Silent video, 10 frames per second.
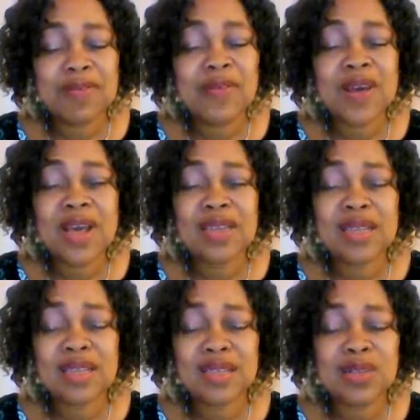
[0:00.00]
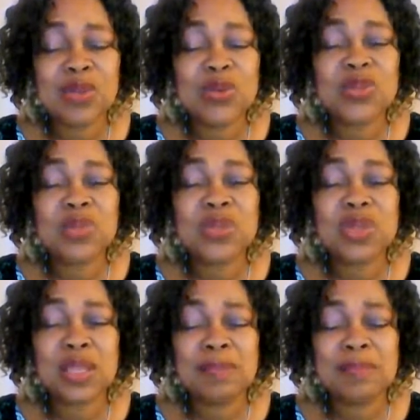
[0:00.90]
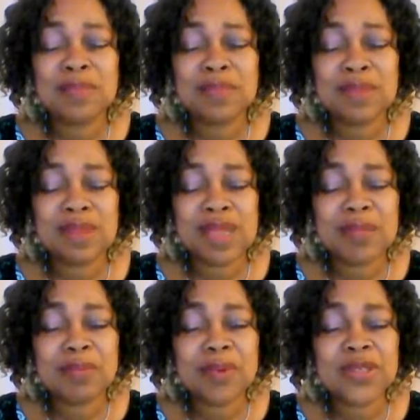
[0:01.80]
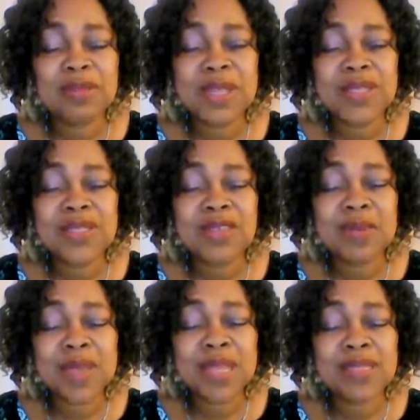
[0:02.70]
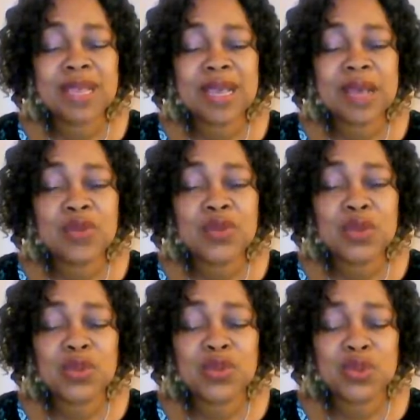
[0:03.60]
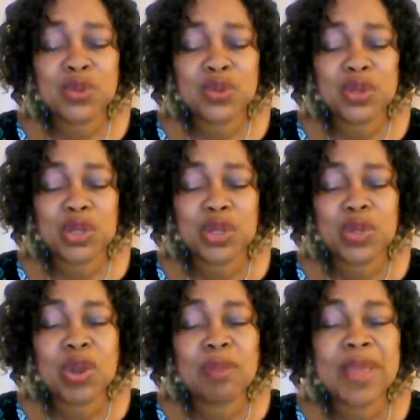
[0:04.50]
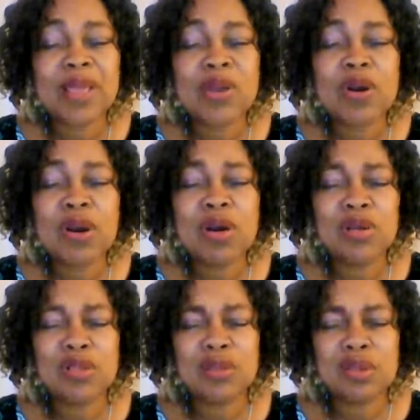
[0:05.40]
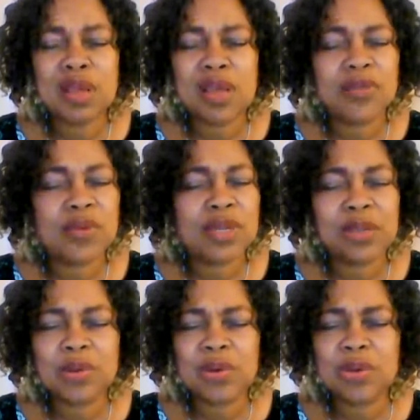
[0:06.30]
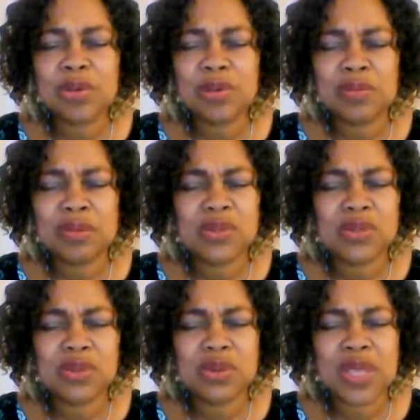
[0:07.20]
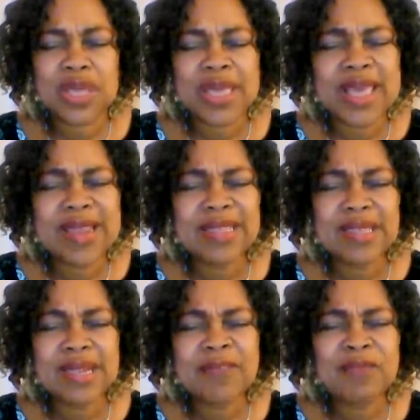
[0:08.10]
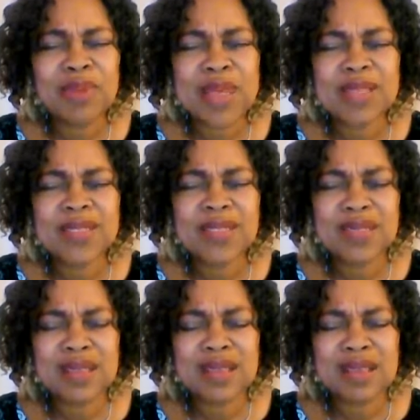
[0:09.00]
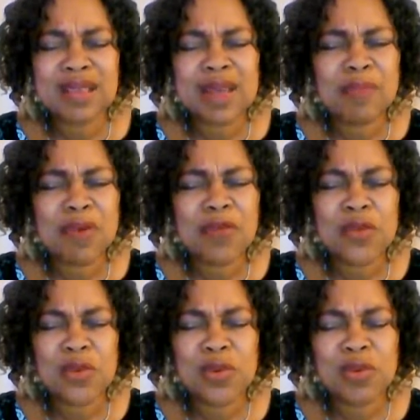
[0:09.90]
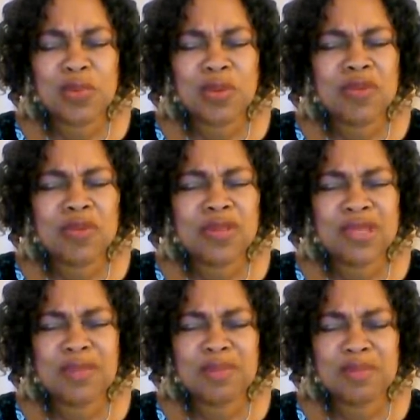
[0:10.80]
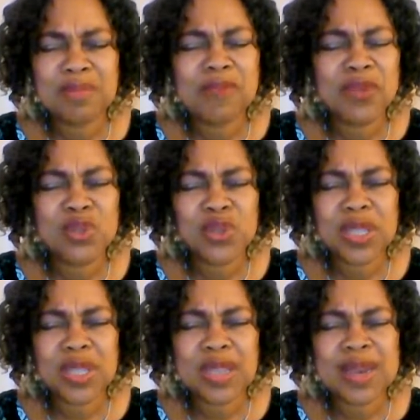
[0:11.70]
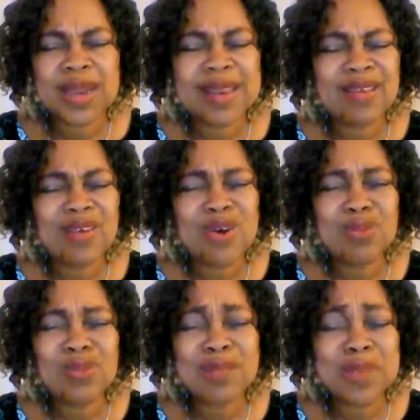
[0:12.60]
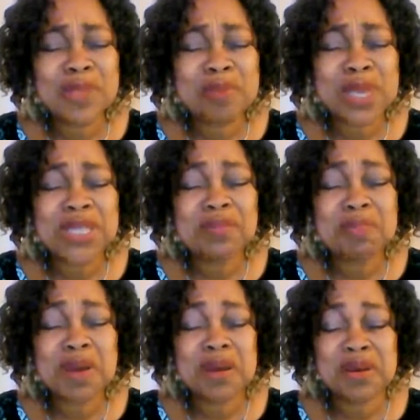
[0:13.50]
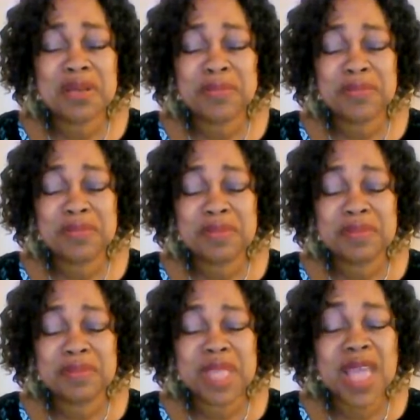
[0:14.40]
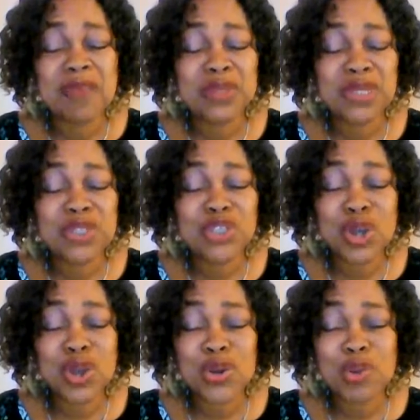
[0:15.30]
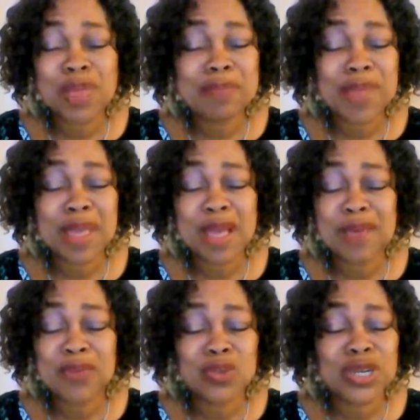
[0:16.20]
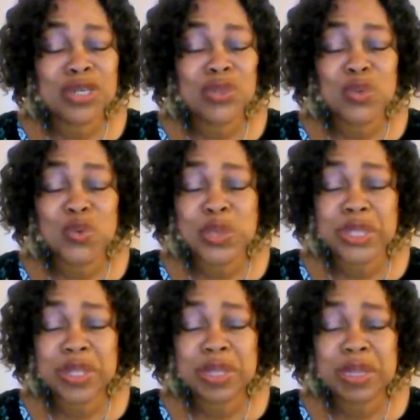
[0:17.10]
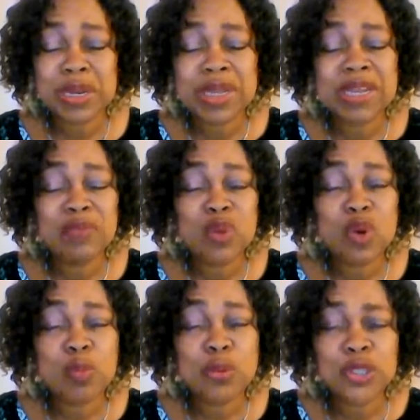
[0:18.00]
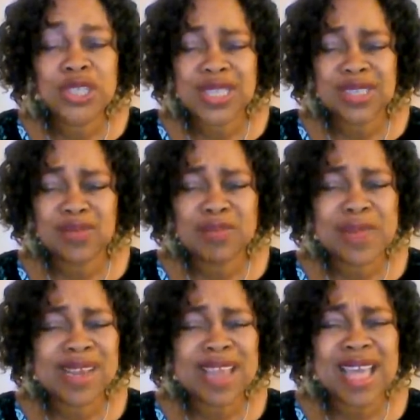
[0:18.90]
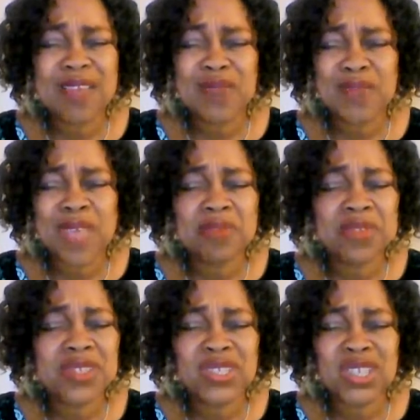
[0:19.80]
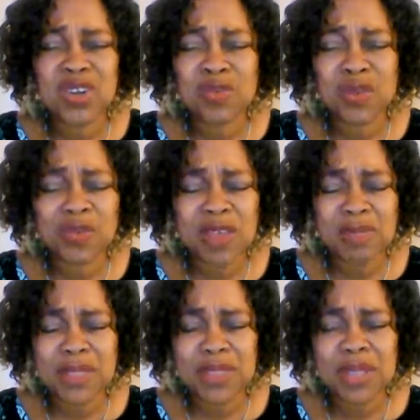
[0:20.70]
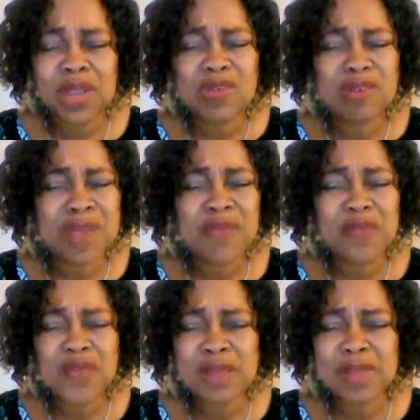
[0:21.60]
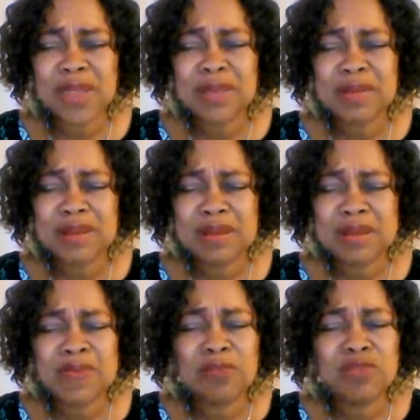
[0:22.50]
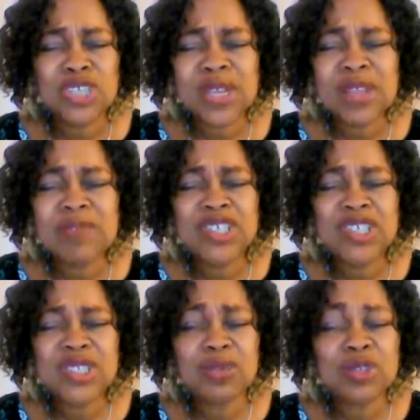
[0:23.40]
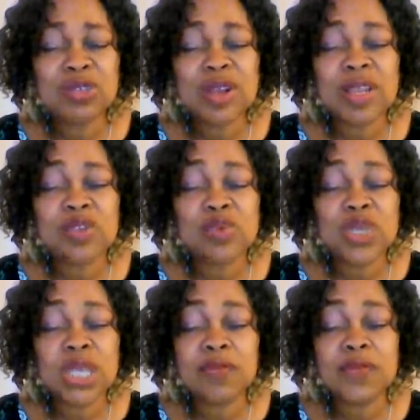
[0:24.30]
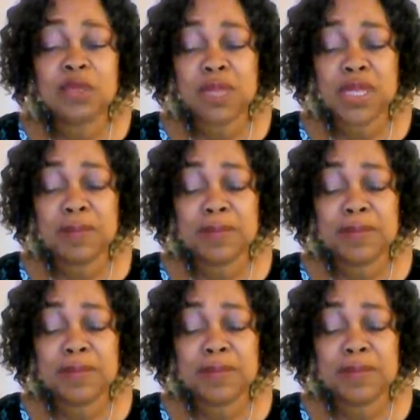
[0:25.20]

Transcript: Father, use me today. I present myself and my entire household to you. You are my God. I have no other God but you. Anything I've placed above you previously, before today, let it come down by your mighty power. Everything done on my behalf, contrary to your will, let them be uprooted from my life, every seed of defilement, from my family, from generations of children that you give to me.